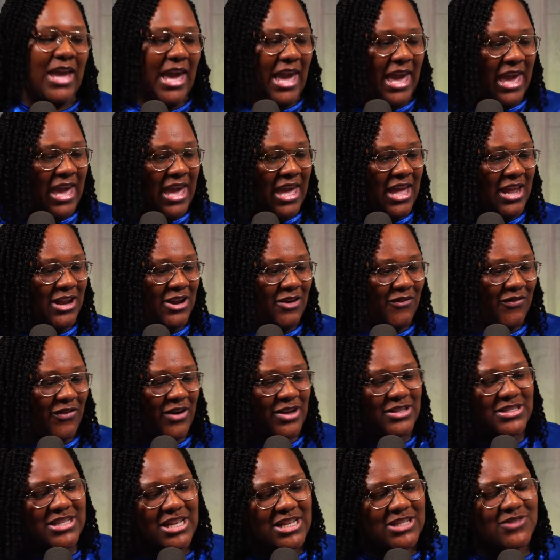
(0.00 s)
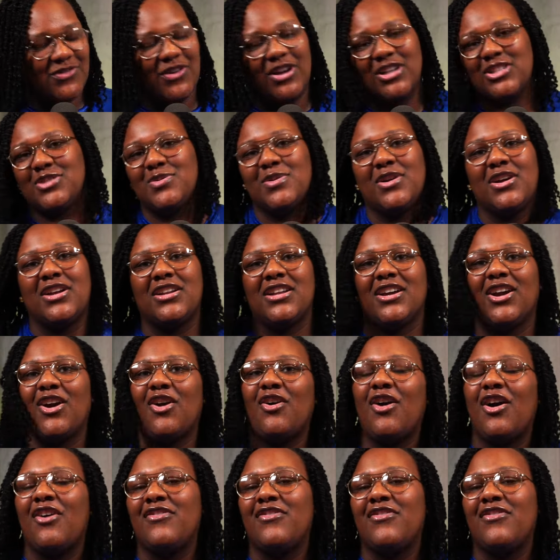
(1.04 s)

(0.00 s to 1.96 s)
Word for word: And first things first, we're going to go